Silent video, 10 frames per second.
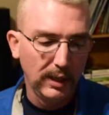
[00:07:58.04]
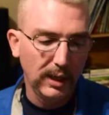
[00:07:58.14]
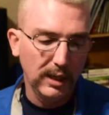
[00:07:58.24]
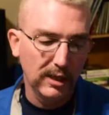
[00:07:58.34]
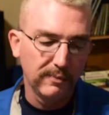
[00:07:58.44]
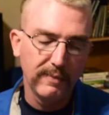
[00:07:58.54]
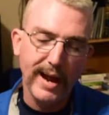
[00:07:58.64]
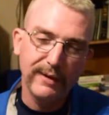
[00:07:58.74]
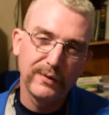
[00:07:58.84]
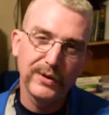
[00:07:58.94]

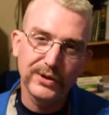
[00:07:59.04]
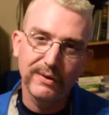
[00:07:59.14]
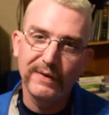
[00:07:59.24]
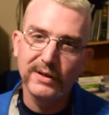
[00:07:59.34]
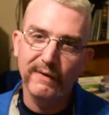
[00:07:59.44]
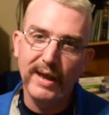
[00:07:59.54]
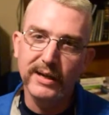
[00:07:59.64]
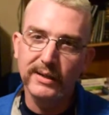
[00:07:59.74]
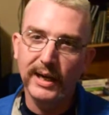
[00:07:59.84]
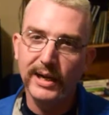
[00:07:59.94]
After this defensive
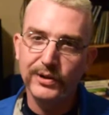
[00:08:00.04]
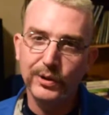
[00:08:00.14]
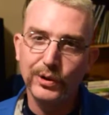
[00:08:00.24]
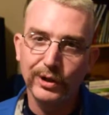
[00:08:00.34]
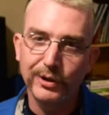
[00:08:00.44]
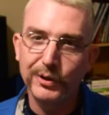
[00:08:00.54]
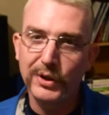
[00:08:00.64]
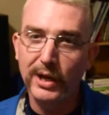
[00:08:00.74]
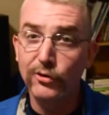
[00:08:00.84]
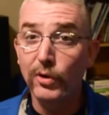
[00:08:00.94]
handgun class, you should
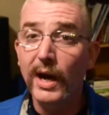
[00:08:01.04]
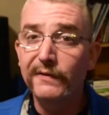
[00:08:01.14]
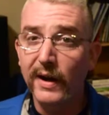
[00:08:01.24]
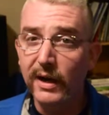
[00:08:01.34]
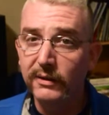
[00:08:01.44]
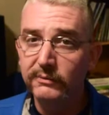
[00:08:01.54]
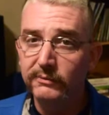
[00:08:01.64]
understand dry fire,